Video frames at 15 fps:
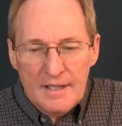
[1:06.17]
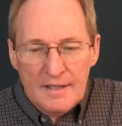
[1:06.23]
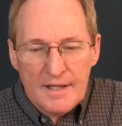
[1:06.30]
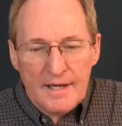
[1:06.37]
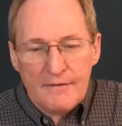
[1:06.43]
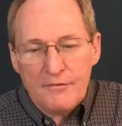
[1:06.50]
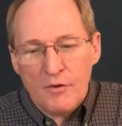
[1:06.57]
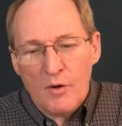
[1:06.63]

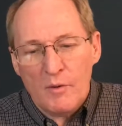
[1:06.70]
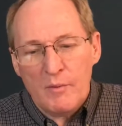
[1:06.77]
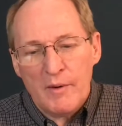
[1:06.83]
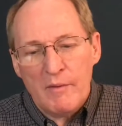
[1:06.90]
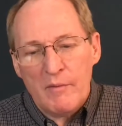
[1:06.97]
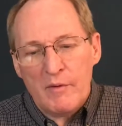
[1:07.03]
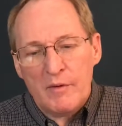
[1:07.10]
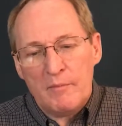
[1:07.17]
therefore
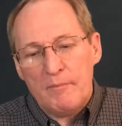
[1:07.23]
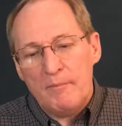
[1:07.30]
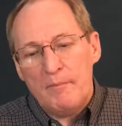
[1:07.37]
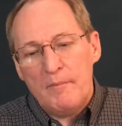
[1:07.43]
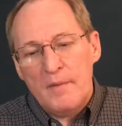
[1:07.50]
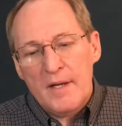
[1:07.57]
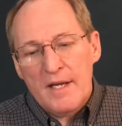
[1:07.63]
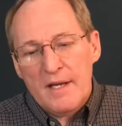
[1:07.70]
we were
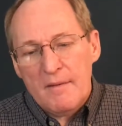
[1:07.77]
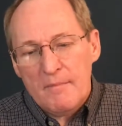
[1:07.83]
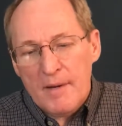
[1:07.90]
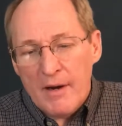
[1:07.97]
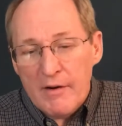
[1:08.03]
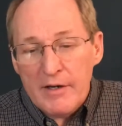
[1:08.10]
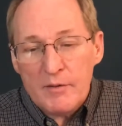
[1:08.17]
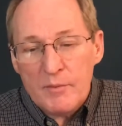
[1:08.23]

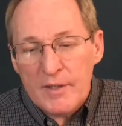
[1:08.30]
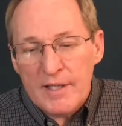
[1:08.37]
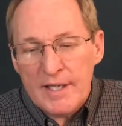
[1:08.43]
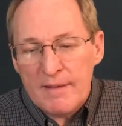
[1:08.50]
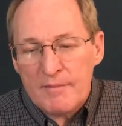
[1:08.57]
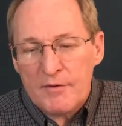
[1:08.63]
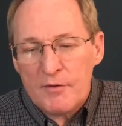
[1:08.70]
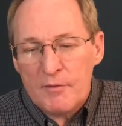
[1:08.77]
buried with
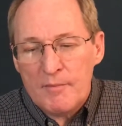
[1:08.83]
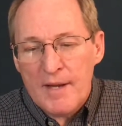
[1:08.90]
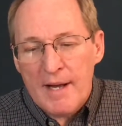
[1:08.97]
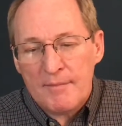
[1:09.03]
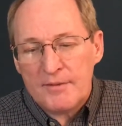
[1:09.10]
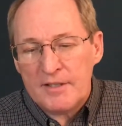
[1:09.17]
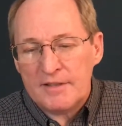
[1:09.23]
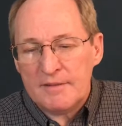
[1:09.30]
him through
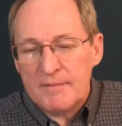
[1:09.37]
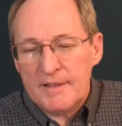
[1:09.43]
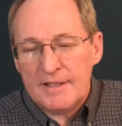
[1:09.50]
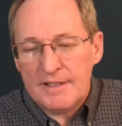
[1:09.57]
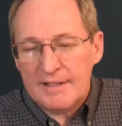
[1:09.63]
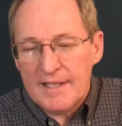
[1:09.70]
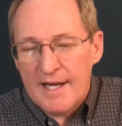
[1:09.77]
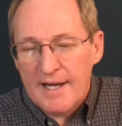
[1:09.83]
baptism
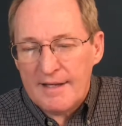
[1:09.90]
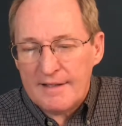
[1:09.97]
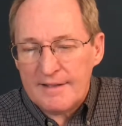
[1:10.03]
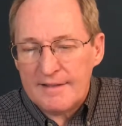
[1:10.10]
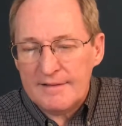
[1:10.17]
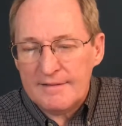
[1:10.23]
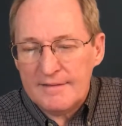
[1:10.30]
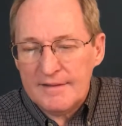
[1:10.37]
into
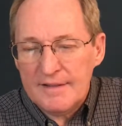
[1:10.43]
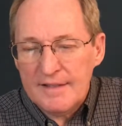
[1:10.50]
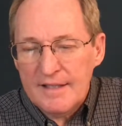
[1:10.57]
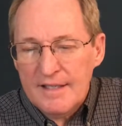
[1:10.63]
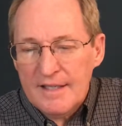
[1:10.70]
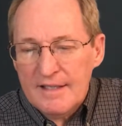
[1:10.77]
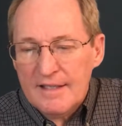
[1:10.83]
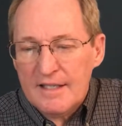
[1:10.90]
death,
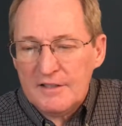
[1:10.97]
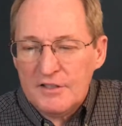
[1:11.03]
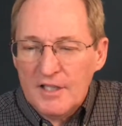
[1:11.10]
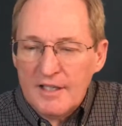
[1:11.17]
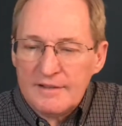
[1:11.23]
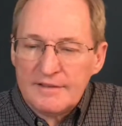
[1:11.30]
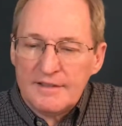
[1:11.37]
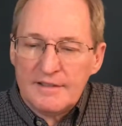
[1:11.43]
that
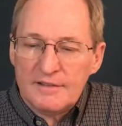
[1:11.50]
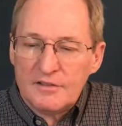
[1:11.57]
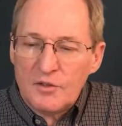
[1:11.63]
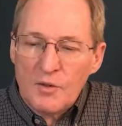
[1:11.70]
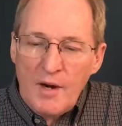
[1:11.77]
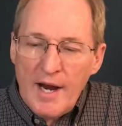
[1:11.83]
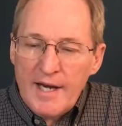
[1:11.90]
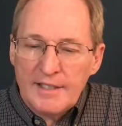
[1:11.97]
just as
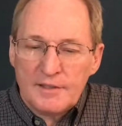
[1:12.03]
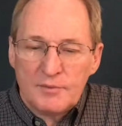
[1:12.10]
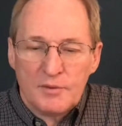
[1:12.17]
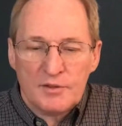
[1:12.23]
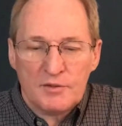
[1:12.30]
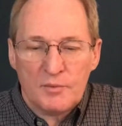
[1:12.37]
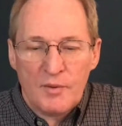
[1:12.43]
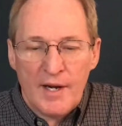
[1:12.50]
Christ
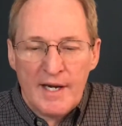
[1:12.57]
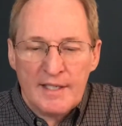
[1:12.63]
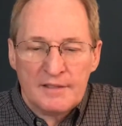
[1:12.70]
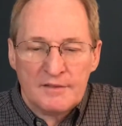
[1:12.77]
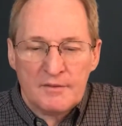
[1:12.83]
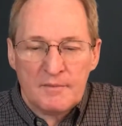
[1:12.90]
was raised